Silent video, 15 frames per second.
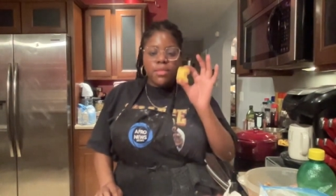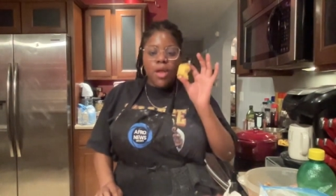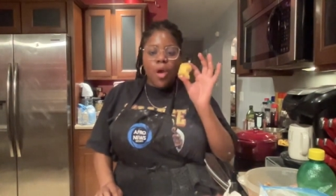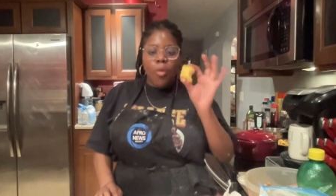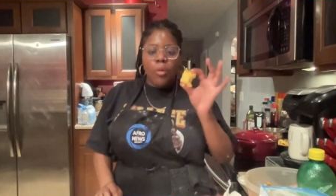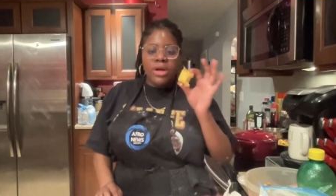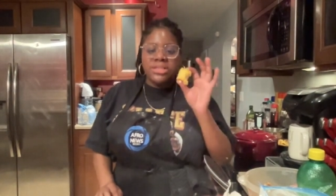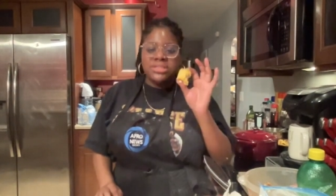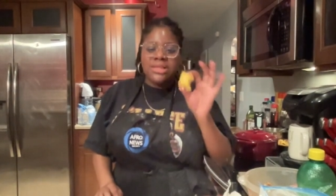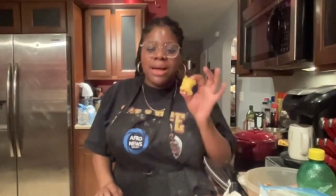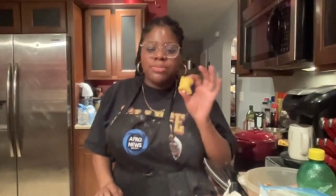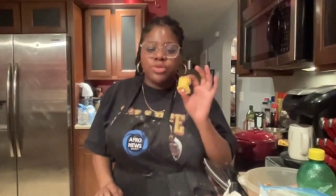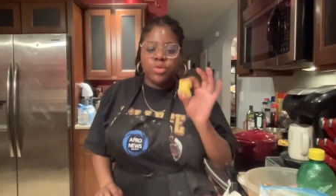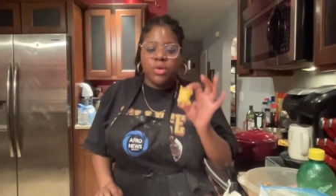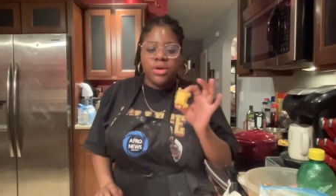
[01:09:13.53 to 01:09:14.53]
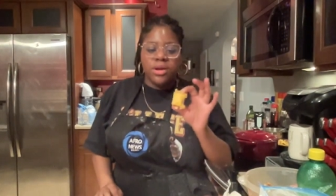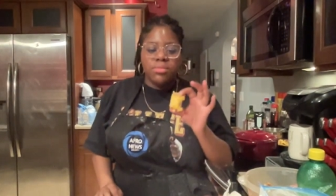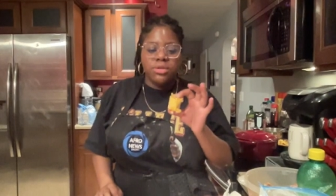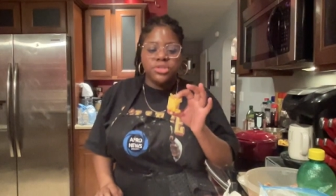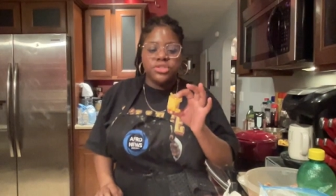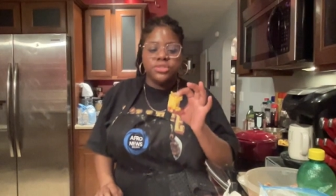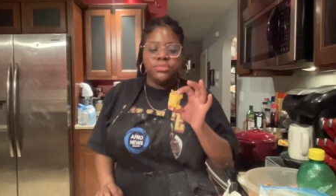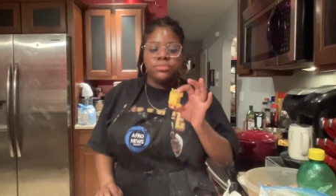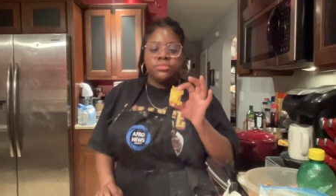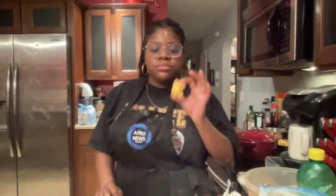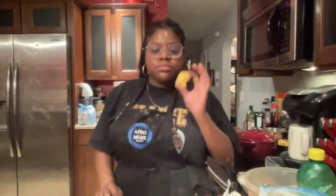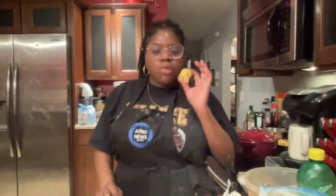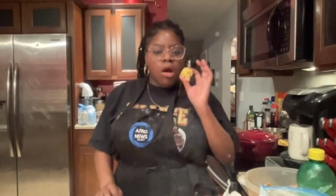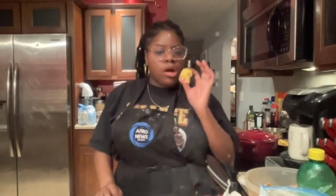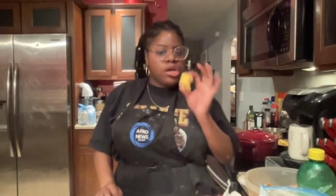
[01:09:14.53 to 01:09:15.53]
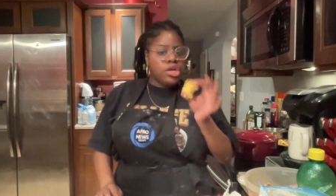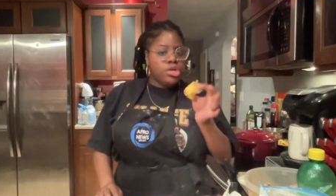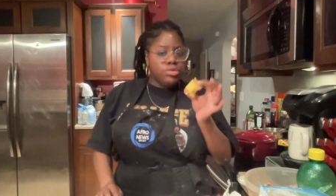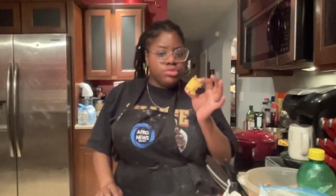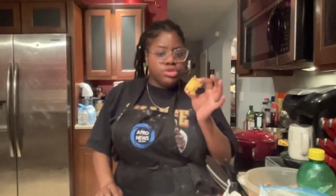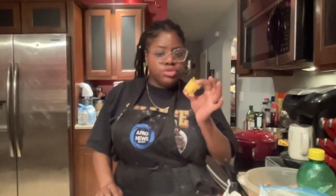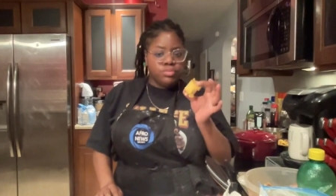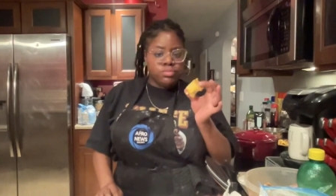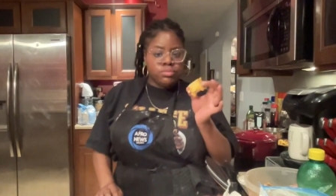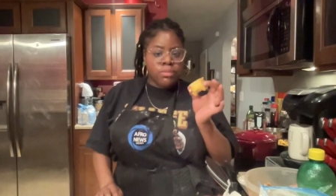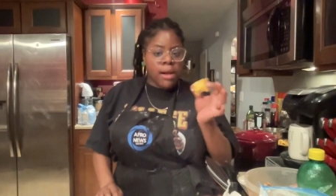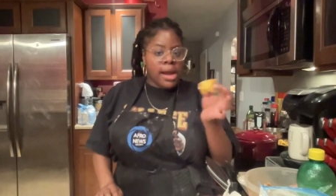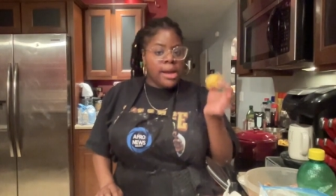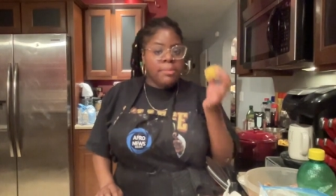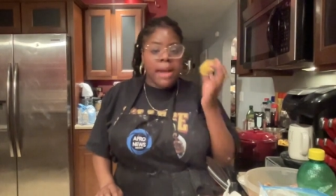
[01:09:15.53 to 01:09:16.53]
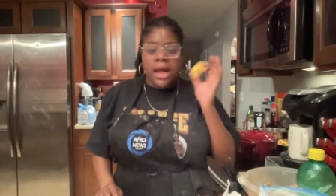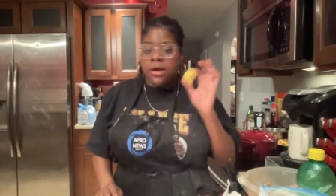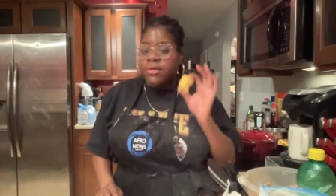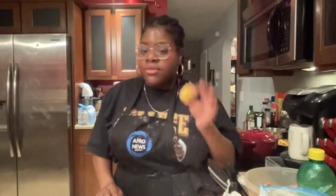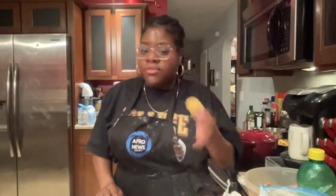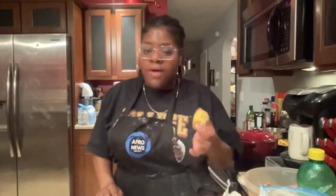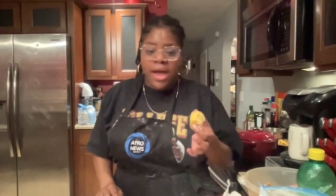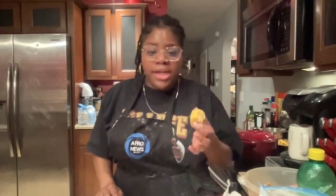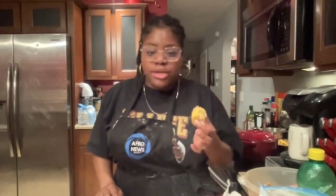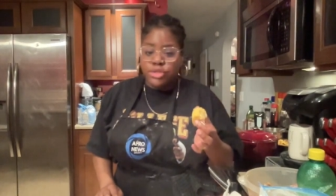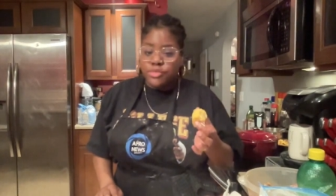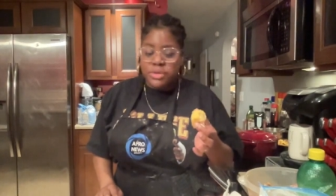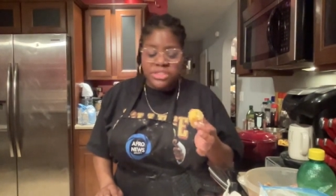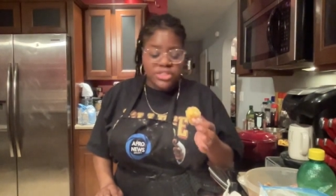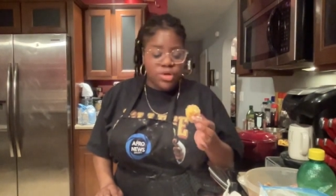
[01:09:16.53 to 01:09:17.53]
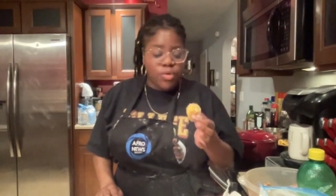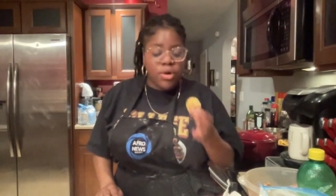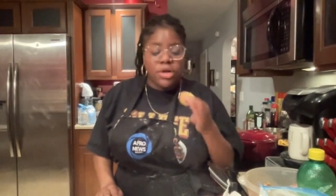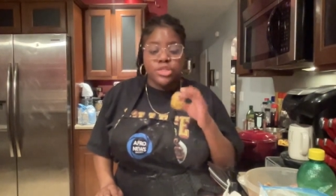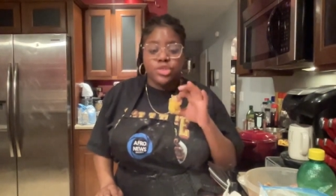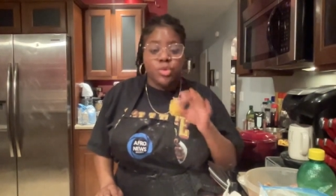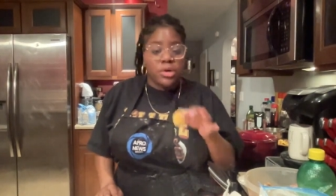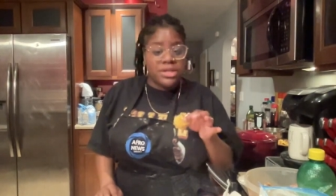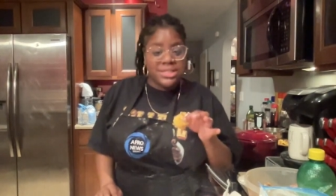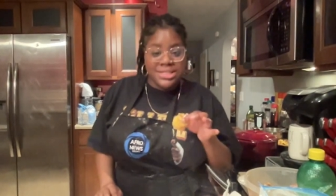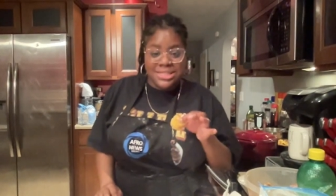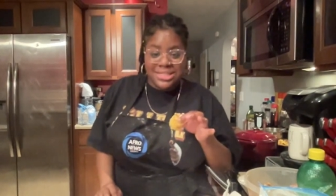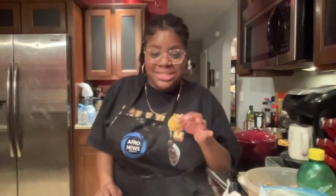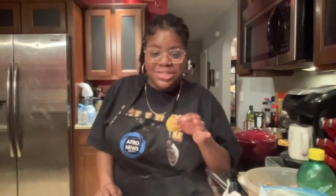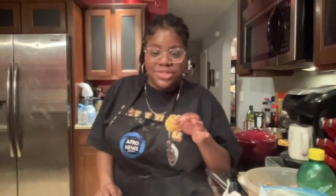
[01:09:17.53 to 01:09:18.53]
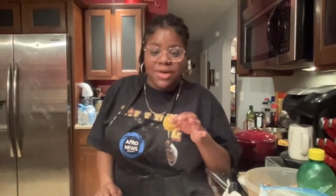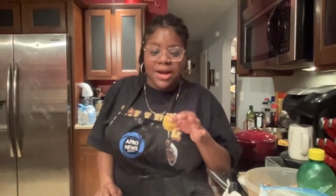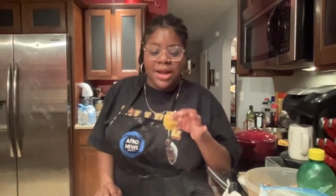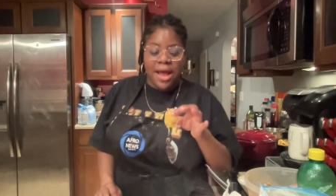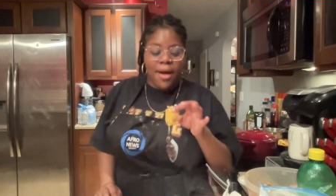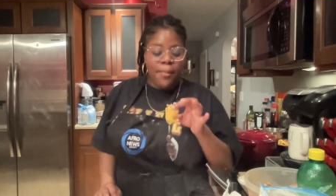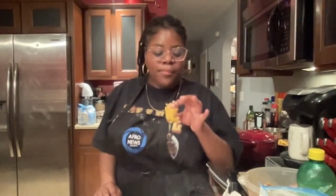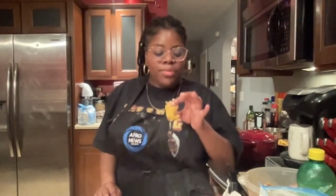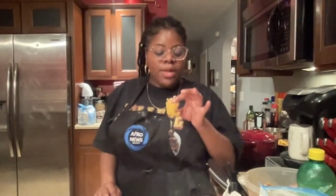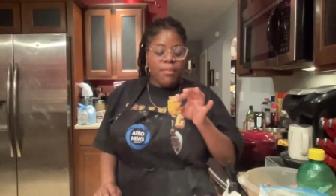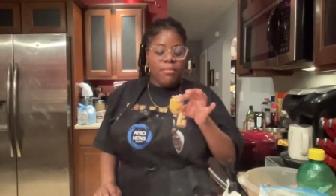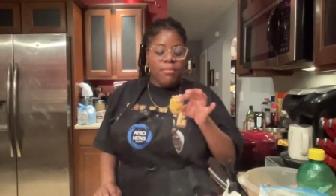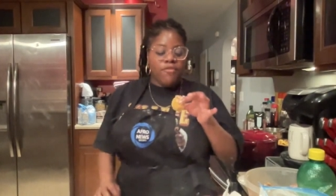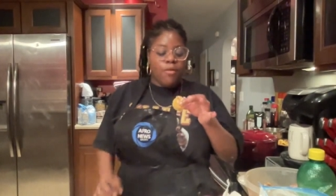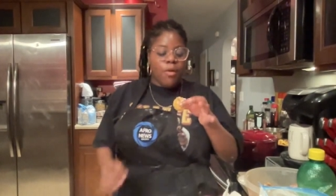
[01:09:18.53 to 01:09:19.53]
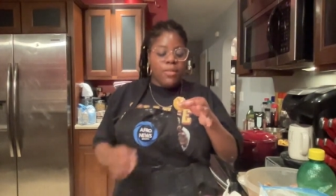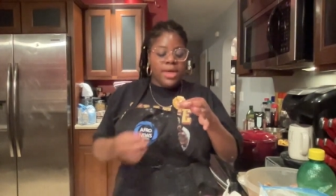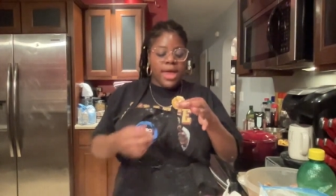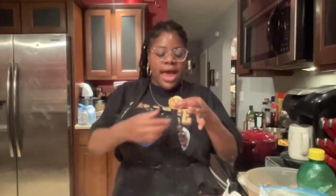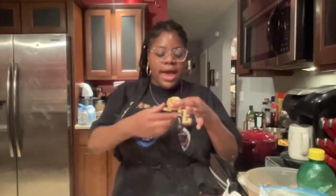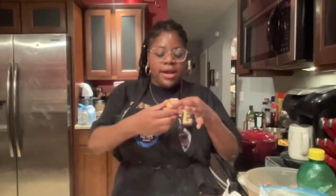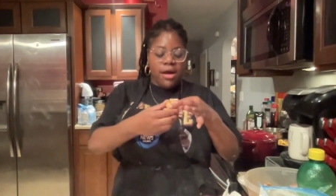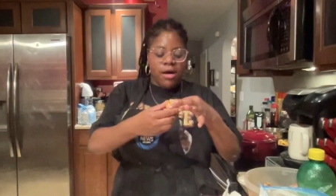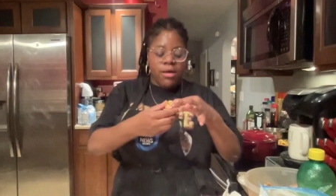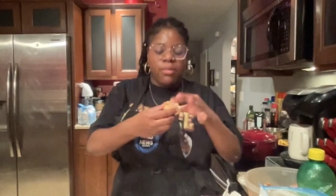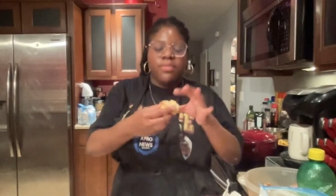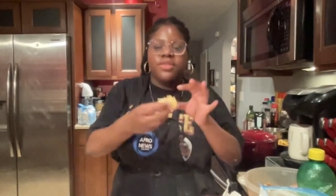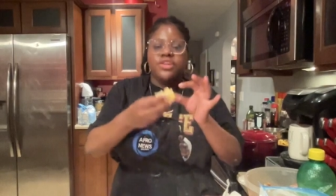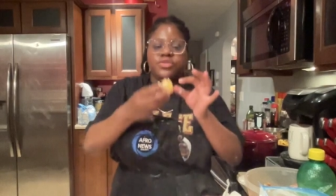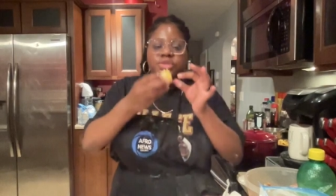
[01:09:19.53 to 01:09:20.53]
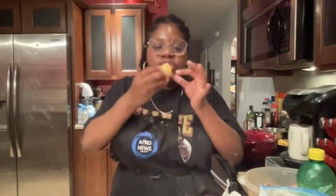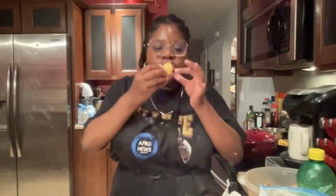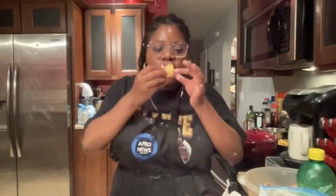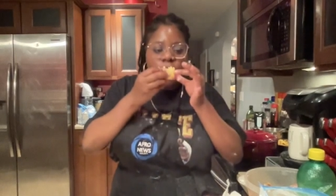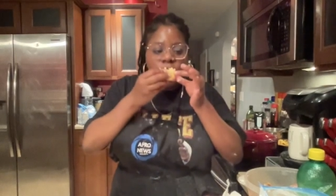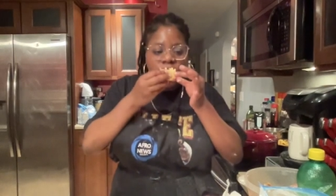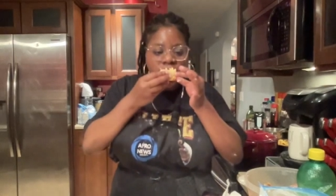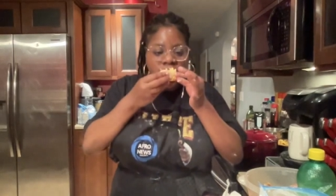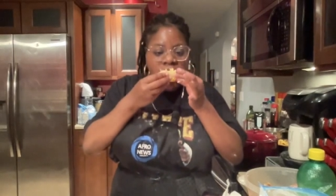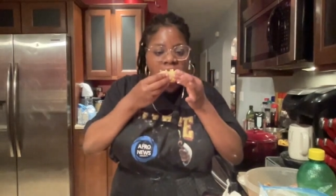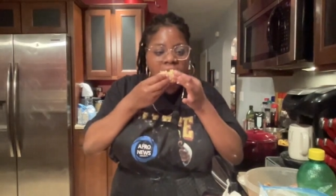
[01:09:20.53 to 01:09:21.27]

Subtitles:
Wingstop's corn nibblers are huge. But I couldn't find huge pieces of corn because corn isn't in season right now. But for what we had, these were so good.